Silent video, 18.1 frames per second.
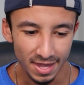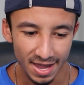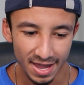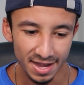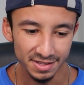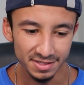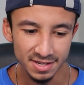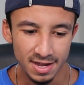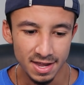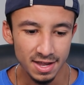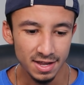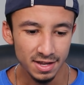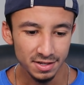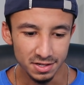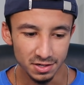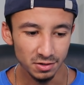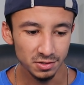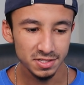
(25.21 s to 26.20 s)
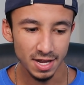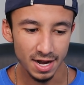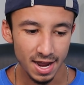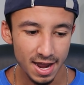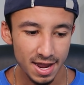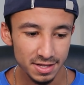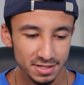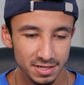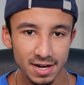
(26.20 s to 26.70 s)
And, you know,
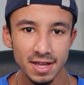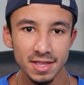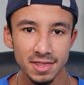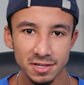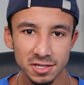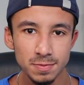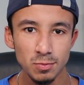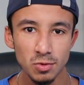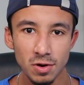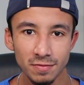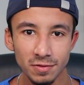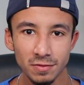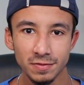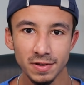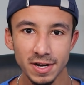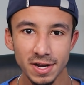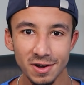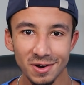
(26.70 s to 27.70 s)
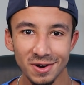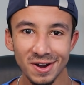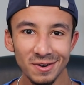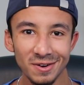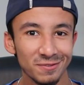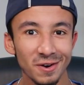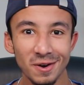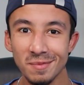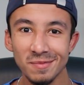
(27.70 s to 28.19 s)
today this is more of a video
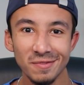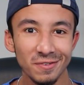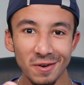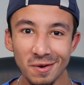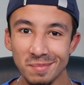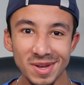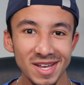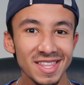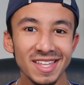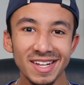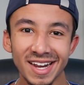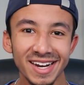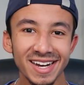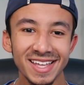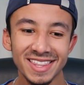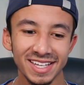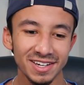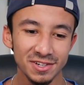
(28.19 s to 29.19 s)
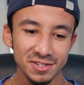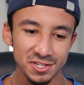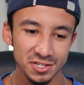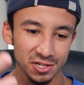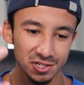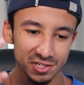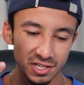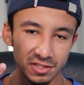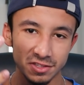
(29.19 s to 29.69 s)
for me than anything else,
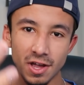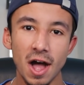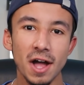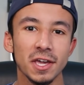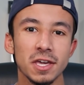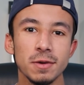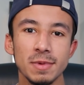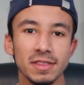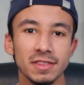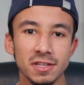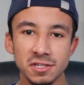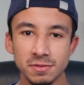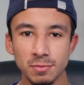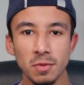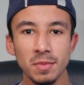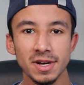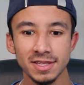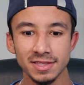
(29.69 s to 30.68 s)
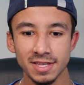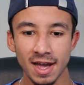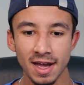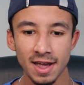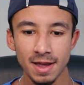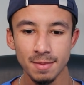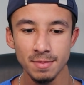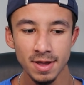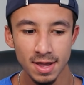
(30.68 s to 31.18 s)
just to document this moment in
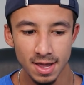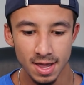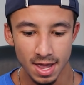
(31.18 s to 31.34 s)
time.